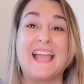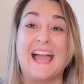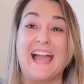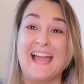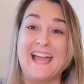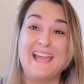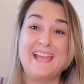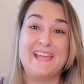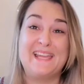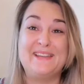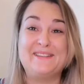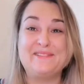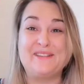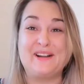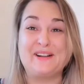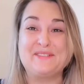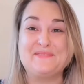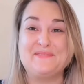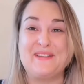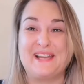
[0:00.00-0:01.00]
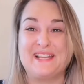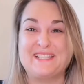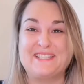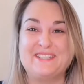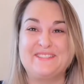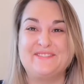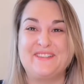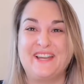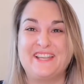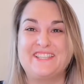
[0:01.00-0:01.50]
Hey, welcome back
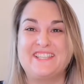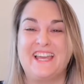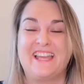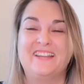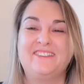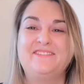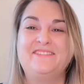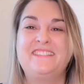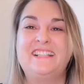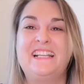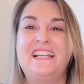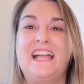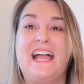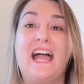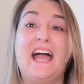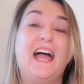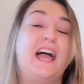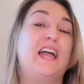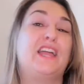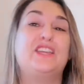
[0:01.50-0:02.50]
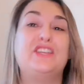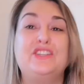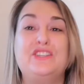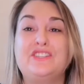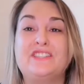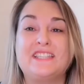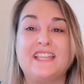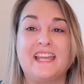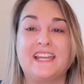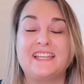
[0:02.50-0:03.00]
to my channel. A
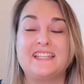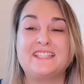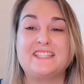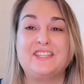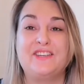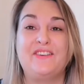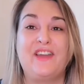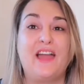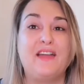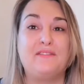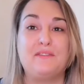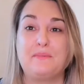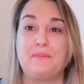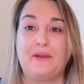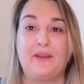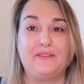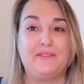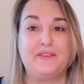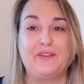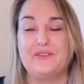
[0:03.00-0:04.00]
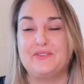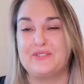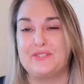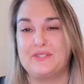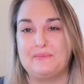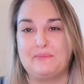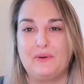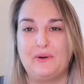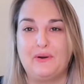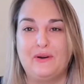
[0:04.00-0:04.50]
huge thanks to everybody for your
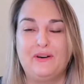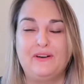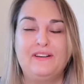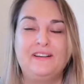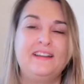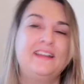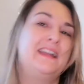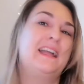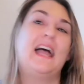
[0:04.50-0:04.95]
support.